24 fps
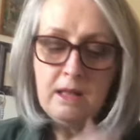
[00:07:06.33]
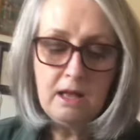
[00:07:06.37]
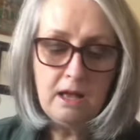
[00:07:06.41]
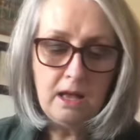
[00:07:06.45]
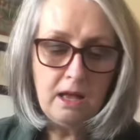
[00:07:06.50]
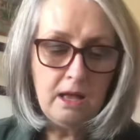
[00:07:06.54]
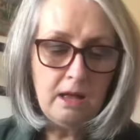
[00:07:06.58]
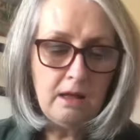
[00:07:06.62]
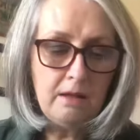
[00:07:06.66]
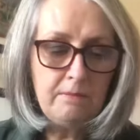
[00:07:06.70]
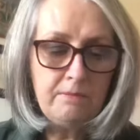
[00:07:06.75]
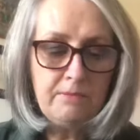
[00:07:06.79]

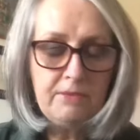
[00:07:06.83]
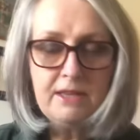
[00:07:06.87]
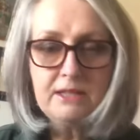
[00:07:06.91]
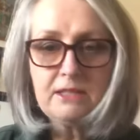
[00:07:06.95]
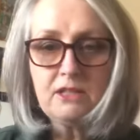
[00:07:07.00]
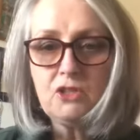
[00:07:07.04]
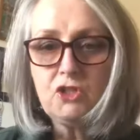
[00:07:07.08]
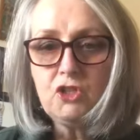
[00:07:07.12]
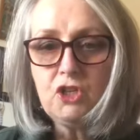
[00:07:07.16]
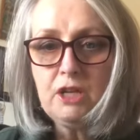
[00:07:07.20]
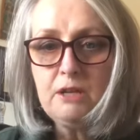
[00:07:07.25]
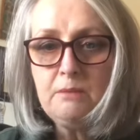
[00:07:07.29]
There's a
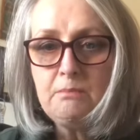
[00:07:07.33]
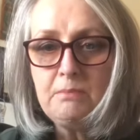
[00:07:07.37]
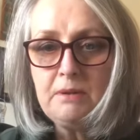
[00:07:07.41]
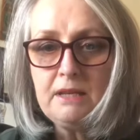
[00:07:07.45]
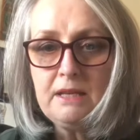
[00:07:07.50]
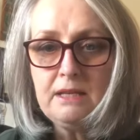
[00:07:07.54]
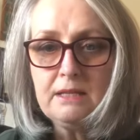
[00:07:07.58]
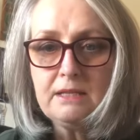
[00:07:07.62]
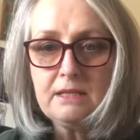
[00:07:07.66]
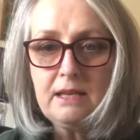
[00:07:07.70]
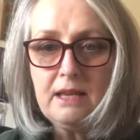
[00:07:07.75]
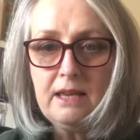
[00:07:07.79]
chin
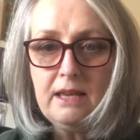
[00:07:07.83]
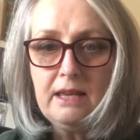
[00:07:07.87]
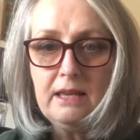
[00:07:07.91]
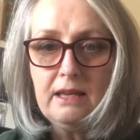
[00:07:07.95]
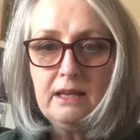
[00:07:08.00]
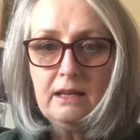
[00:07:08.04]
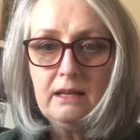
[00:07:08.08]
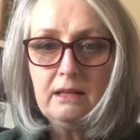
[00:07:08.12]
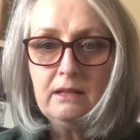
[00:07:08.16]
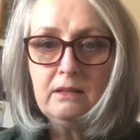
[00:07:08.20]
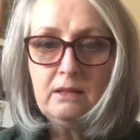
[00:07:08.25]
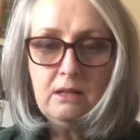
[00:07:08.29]
piece
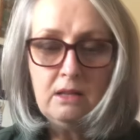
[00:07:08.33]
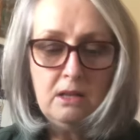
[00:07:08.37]
here.